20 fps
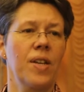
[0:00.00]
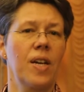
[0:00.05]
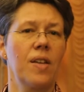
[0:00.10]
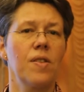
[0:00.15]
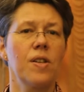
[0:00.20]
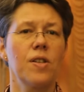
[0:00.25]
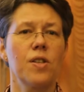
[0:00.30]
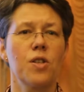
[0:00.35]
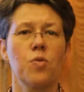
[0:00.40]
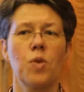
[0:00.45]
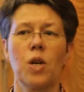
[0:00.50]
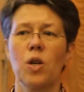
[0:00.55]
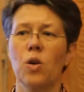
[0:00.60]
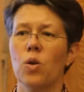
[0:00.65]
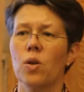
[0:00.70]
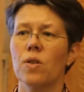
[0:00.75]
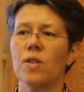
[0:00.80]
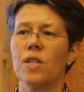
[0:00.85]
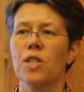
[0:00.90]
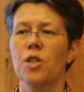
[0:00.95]
And this is why
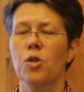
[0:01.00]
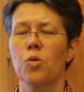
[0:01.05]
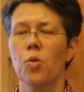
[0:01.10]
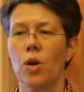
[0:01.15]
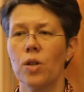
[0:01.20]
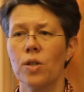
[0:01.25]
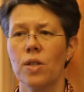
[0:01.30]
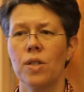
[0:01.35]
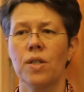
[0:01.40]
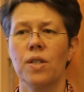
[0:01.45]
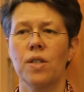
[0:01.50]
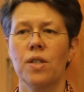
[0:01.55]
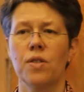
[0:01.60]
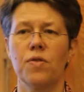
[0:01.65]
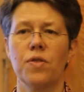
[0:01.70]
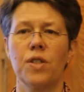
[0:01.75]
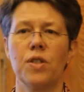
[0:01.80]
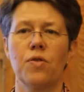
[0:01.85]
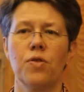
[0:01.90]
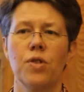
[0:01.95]
all these
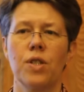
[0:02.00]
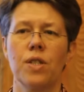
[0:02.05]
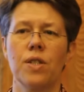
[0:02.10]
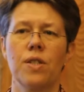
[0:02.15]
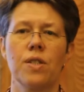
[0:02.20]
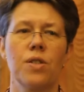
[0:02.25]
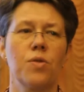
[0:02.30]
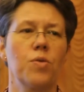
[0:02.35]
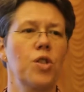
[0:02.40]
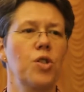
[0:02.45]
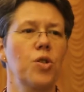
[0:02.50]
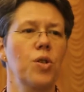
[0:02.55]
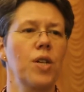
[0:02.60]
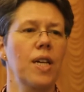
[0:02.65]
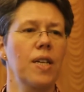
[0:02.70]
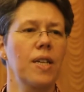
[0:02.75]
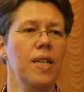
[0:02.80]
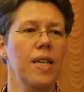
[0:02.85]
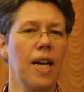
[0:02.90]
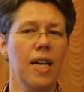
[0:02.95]
quantitative differences which you
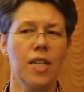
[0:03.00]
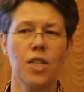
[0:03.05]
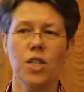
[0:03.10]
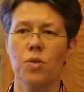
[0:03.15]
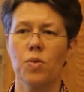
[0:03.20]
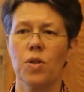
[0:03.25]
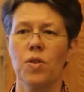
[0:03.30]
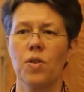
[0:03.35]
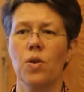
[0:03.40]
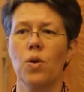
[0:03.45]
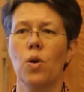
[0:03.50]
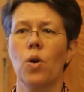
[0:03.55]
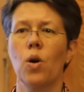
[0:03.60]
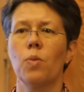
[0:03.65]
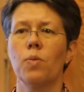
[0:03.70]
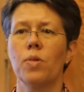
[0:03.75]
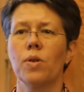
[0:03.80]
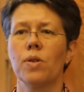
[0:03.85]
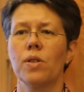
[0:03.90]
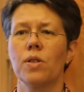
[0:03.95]
can catch with a
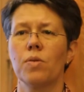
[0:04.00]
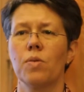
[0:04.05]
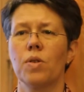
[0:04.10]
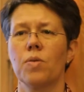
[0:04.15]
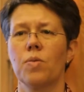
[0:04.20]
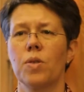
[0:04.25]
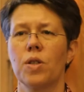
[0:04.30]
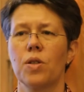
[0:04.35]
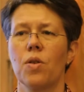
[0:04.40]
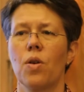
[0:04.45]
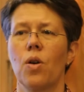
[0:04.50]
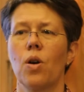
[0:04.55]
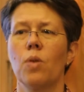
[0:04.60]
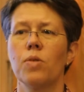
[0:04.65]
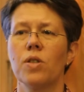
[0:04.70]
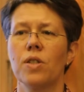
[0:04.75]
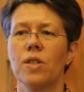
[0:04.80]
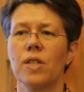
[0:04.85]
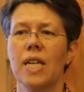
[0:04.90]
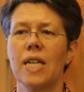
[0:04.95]
corpus, with
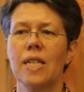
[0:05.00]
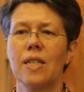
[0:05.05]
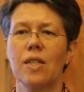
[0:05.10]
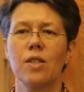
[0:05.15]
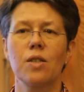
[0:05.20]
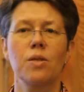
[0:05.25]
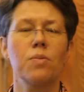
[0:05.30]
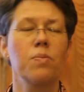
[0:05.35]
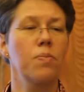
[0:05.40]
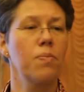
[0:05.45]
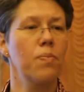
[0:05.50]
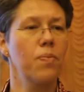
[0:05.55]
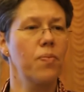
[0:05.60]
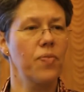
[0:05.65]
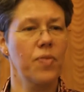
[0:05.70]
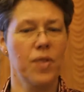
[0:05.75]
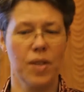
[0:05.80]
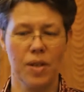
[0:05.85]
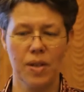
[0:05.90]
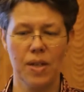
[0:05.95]
corpus status,
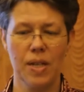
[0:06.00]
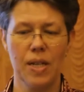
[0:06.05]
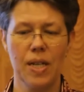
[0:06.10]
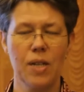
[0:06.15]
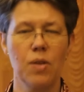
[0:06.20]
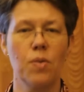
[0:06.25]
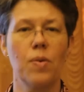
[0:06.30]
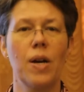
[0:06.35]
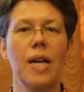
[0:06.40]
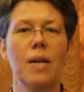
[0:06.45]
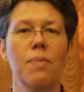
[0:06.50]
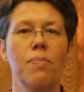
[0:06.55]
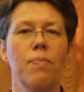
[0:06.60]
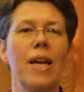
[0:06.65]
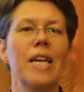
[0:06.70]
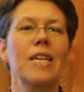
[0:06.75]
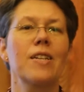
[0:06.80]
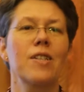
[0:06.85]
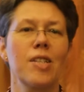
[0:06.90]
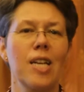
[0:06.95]
in a way
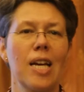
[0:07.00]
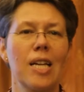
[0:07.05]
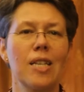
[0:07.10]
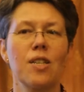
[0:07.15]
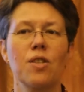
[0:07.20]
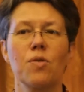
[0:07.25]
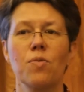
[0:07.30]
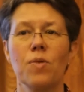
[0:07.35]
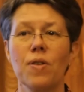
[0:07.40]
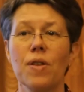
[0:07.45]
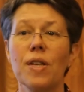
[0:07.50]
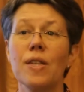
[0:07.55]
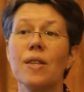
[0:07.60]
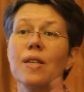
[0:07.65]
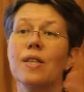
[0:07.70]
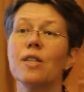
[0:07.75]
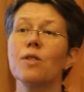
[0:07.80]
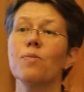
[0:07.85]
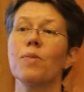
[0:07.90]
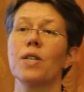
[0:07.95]
make sense
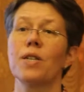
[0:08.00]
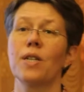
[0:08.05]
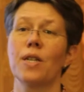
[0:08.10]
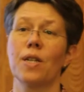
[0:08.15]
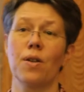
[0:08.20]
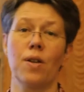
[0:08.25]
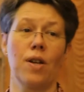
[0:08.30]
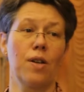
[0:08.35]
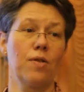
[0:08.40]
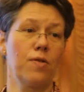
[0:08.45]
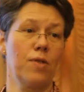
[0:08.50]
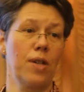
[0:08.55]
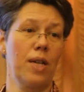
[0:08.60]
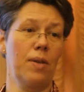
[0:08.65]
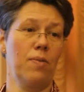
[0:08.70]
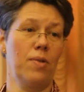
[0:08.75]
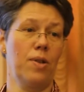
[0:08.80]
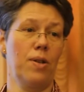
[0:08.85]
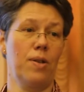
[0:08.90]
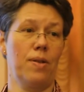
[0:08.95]
within this particular
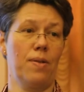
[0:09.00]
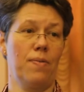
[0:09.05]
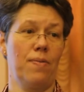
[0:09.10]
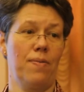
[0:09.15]
framework.